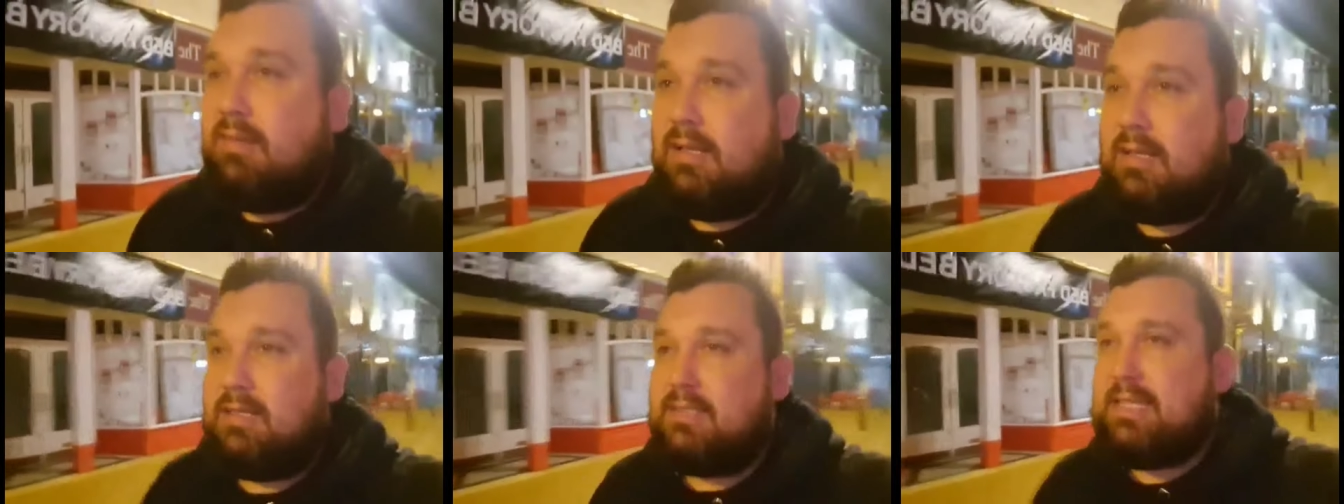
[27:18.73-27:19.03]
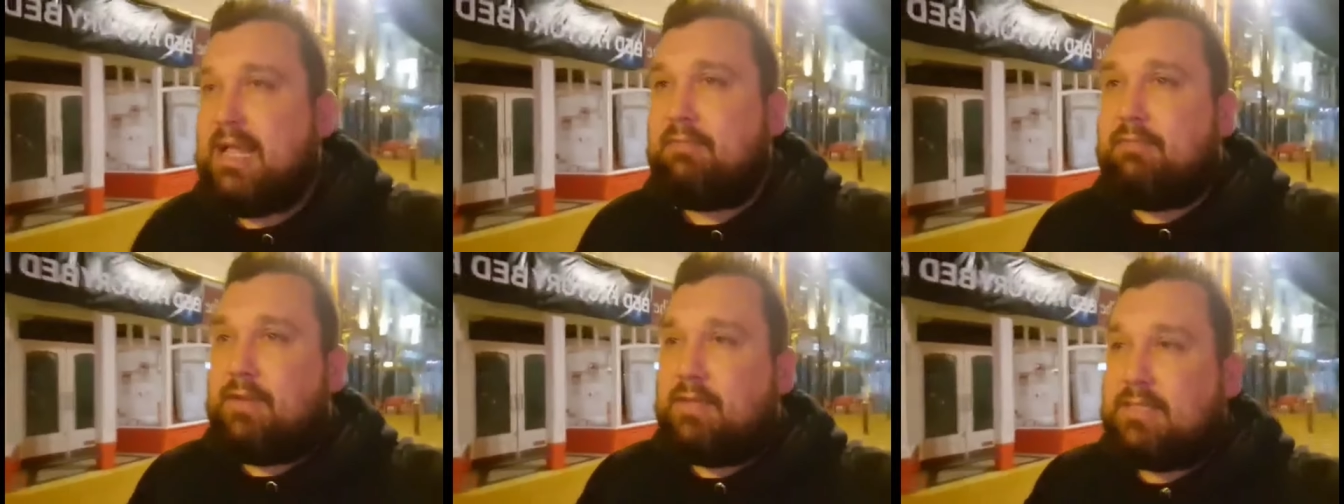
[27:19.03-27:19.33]

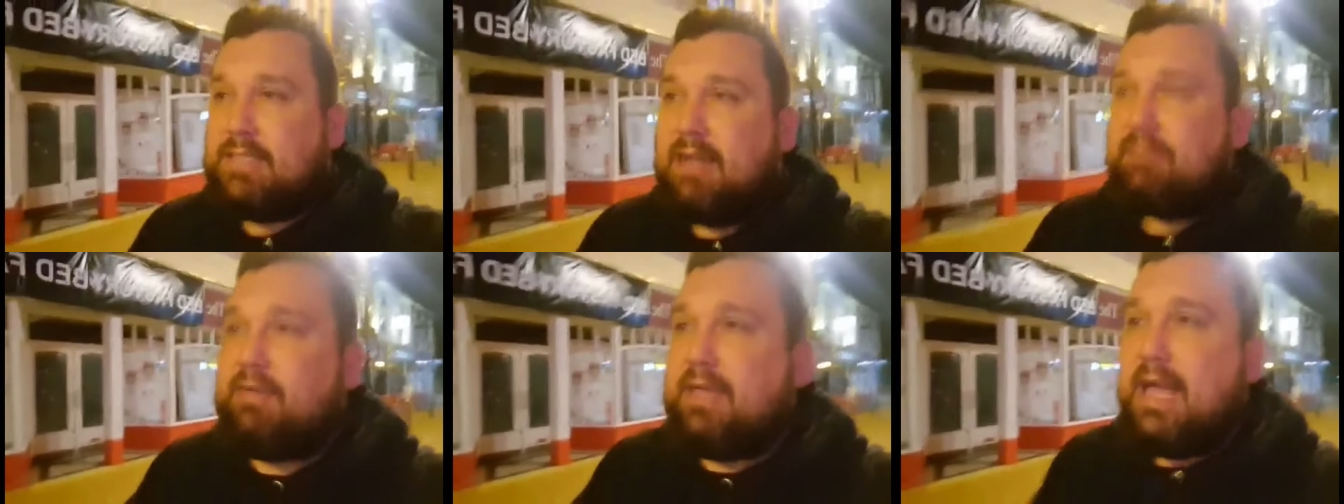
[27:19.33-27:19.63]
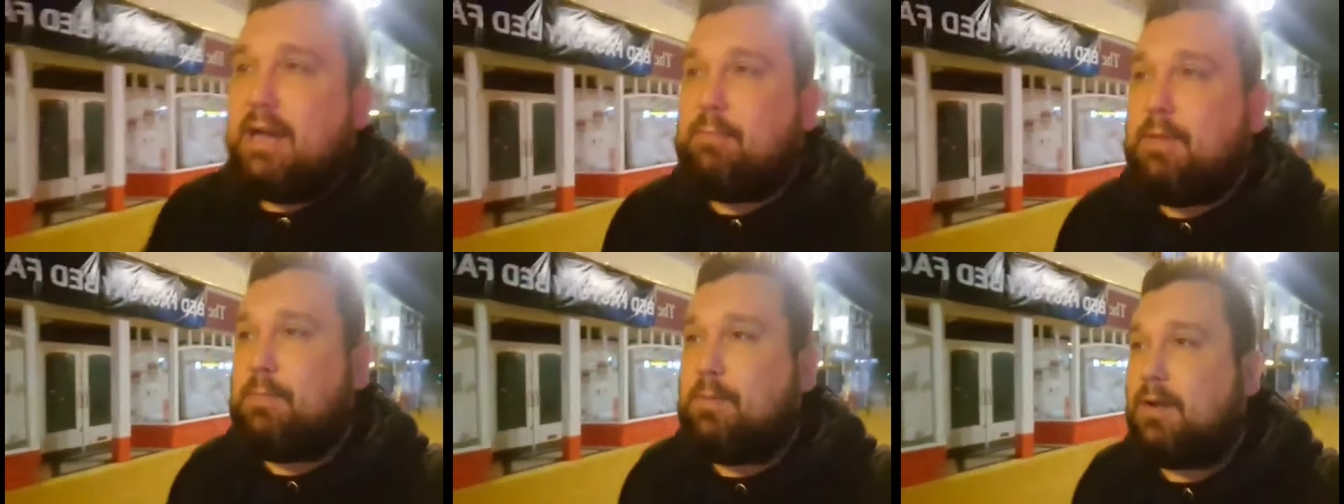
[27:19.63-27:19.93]
Stafford, Stafford
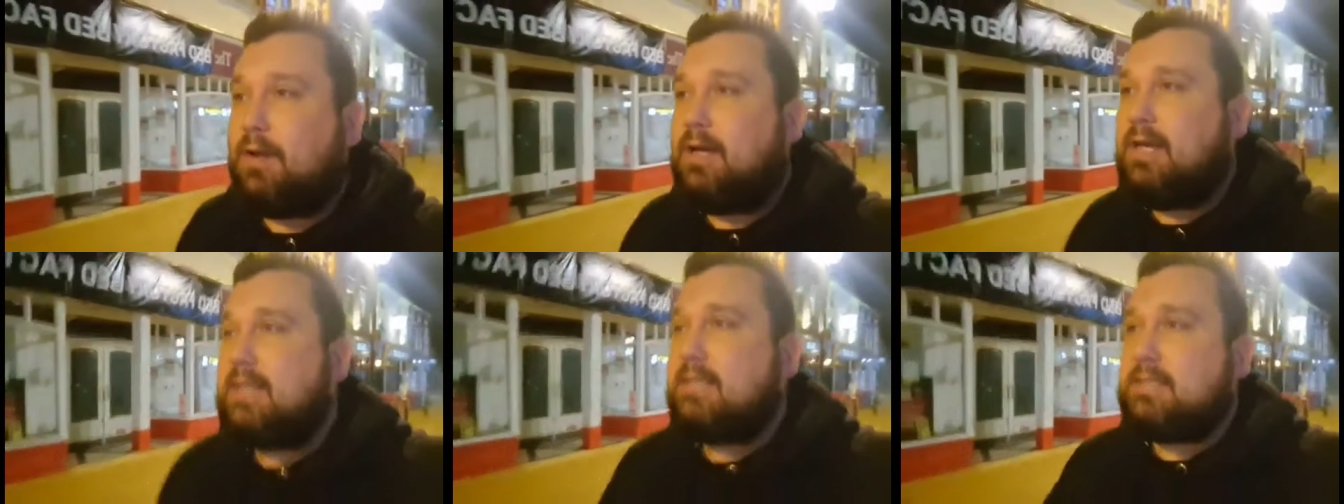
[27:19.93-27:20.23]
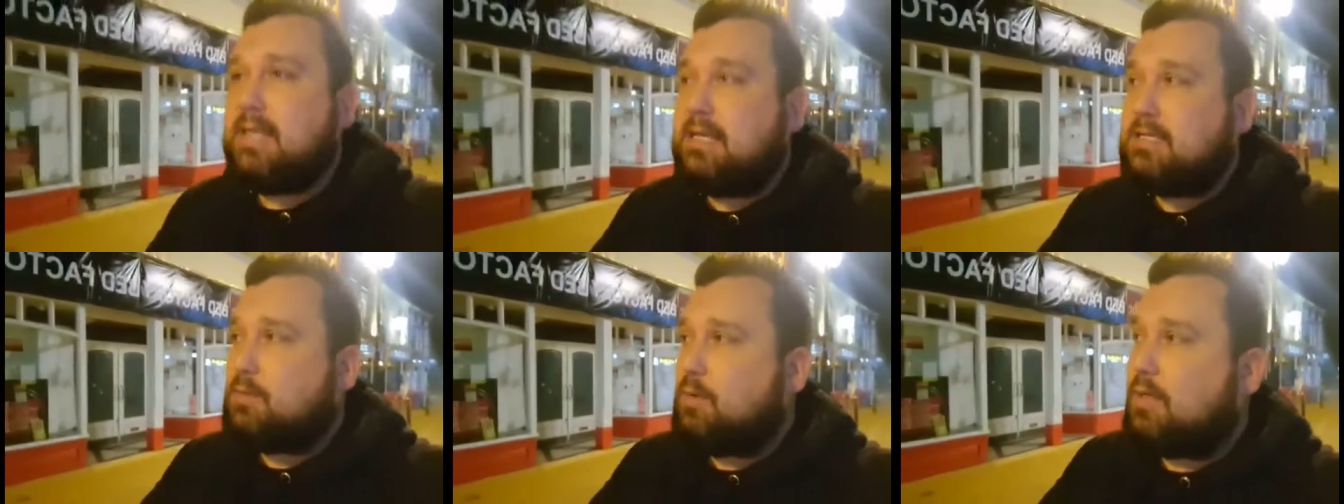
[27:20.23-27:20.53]
can be polite, it's,
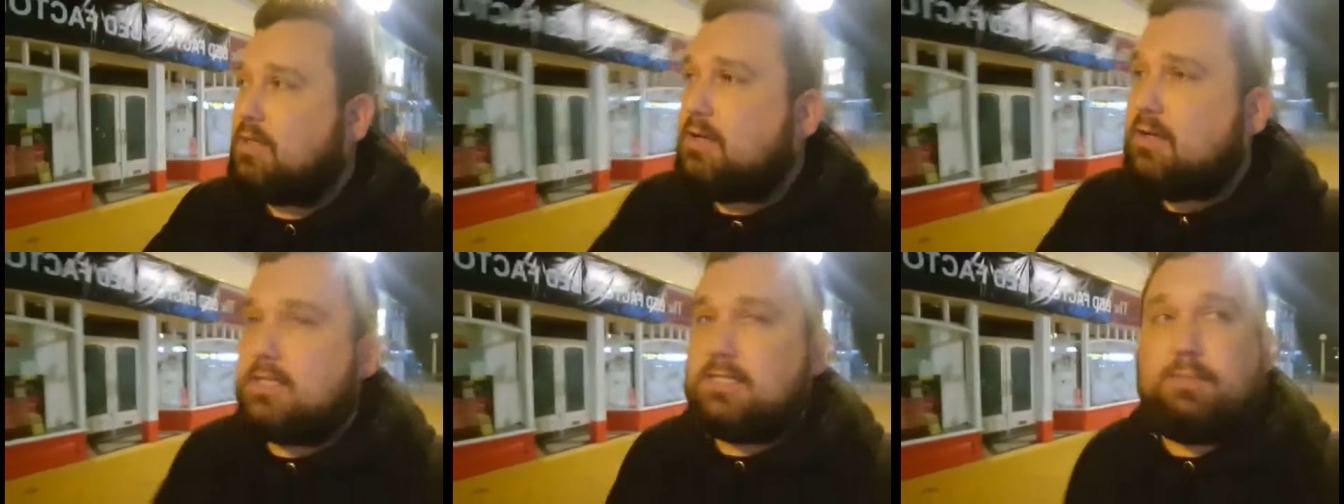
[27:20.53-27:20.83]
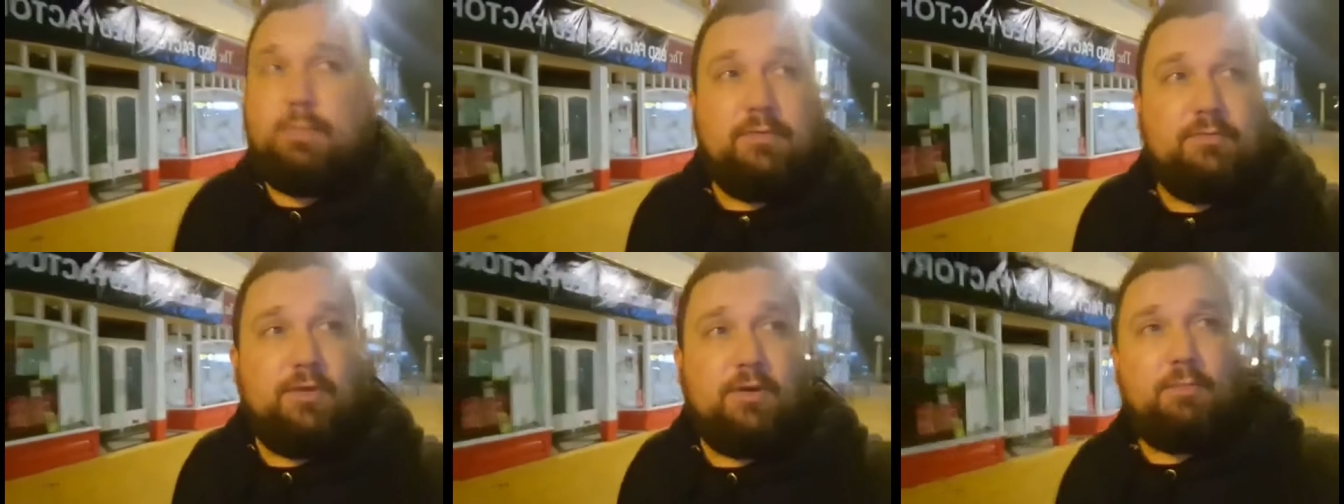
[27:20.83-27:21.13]
it's quite nice to
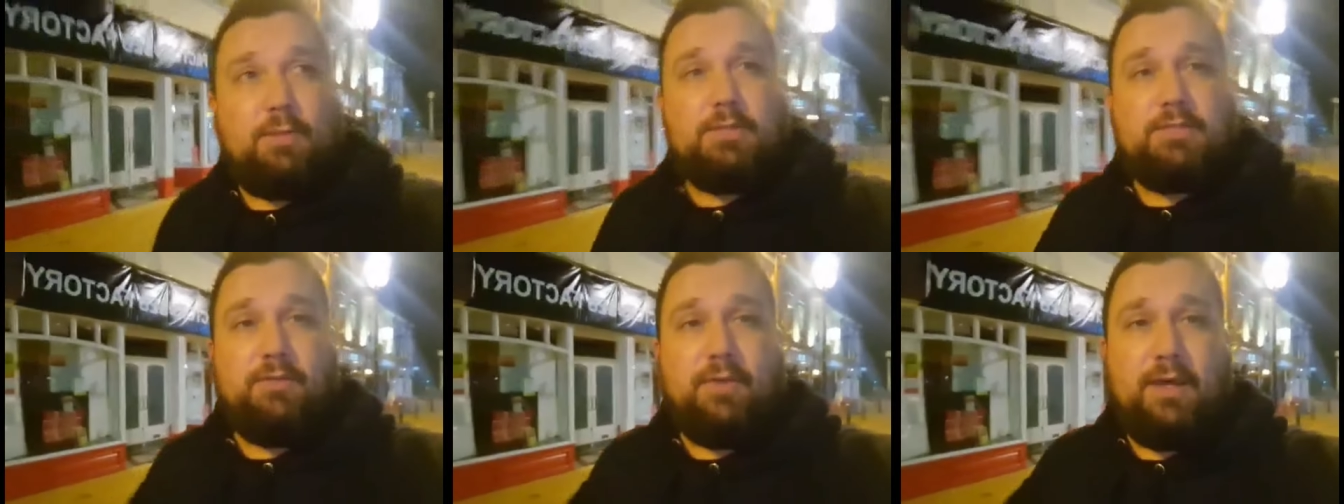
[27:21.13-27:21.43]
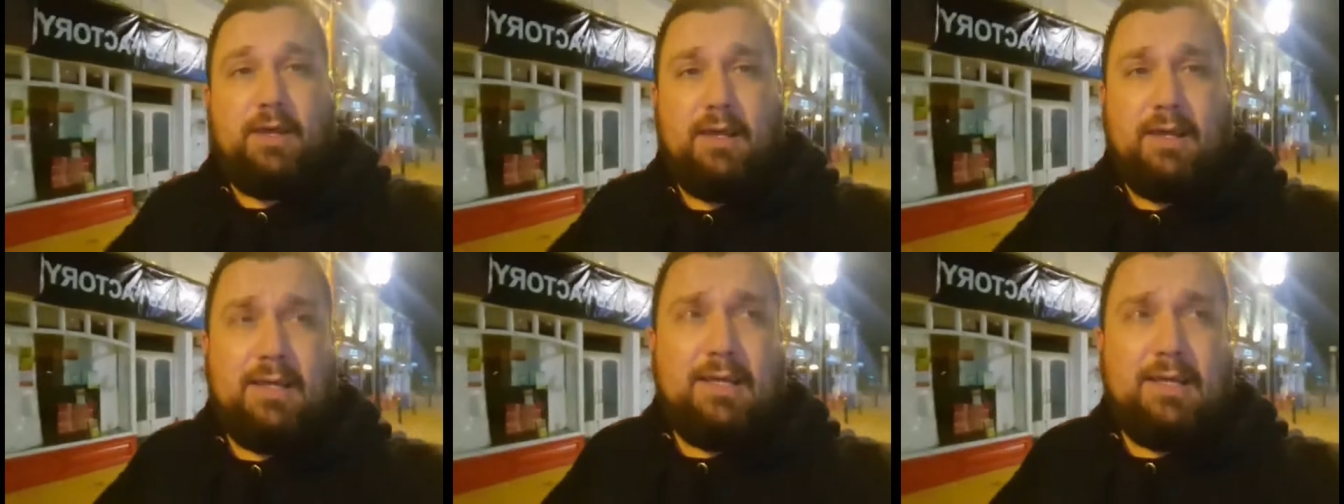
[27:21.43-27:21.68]
be fair, most of it.